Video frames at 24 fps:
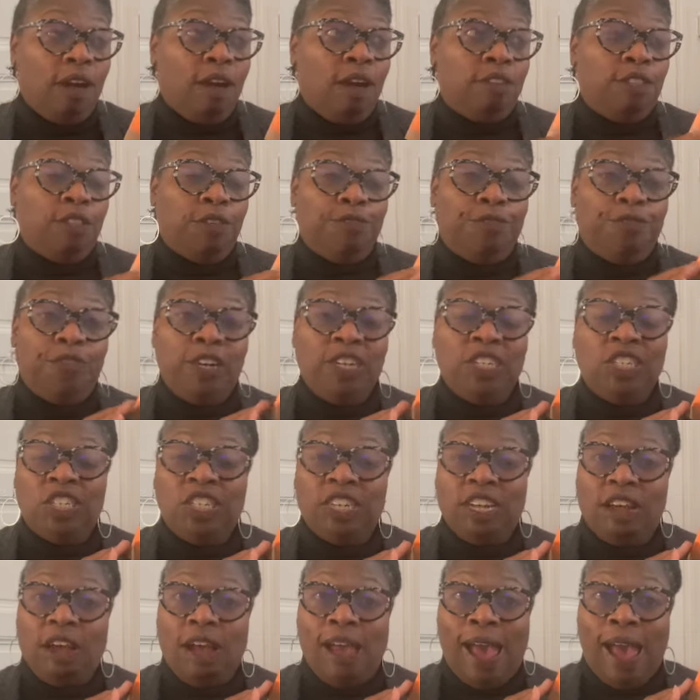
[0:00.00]
The French
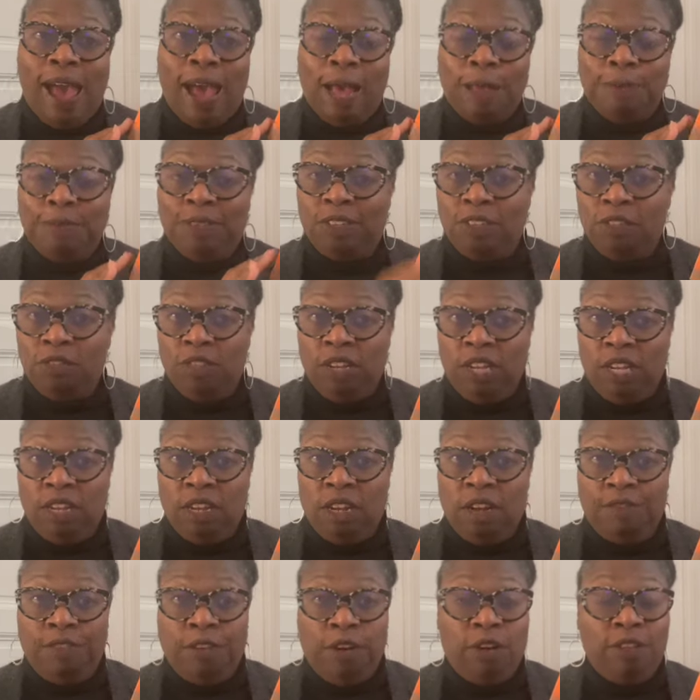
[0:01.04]
absolutely
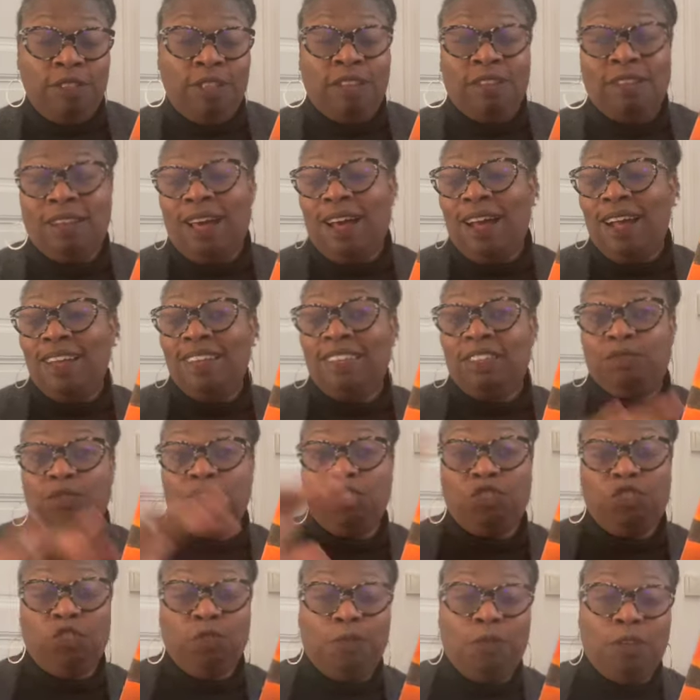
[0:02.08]
love her. The lines were
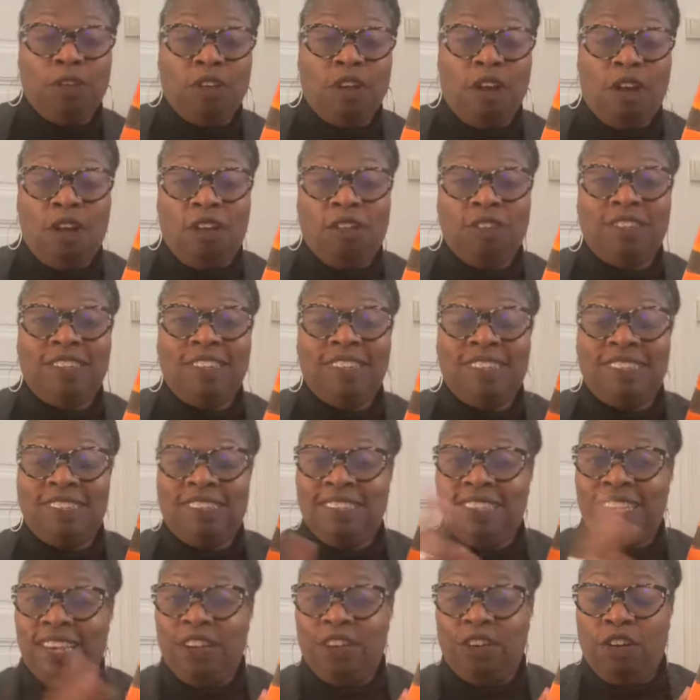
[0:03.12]
super long
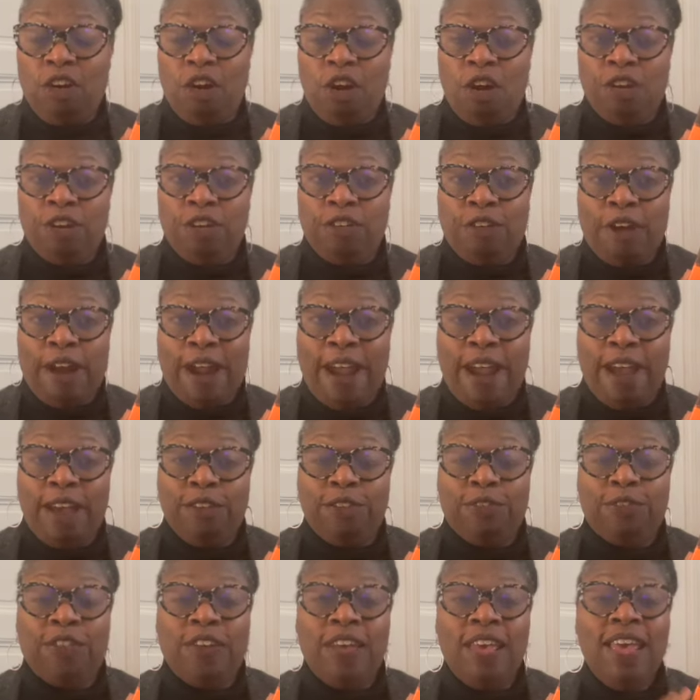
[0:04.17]
to get her
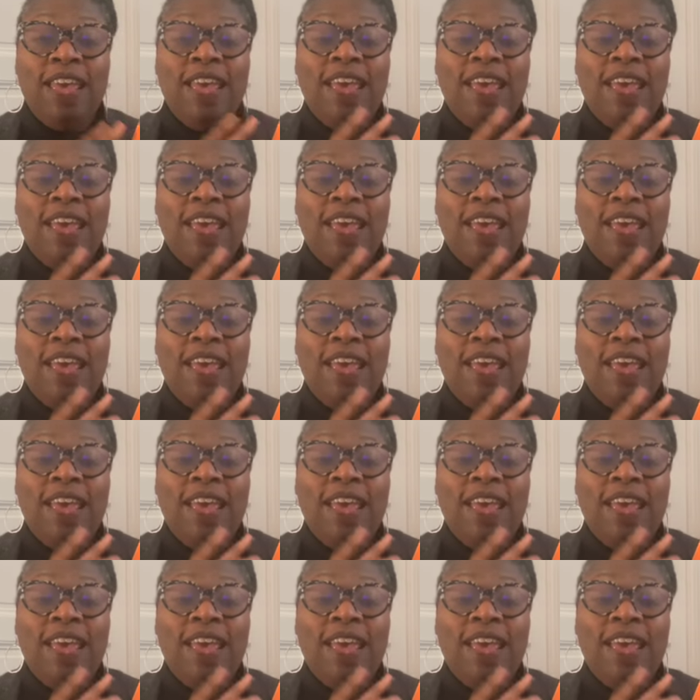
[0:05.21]
autograph.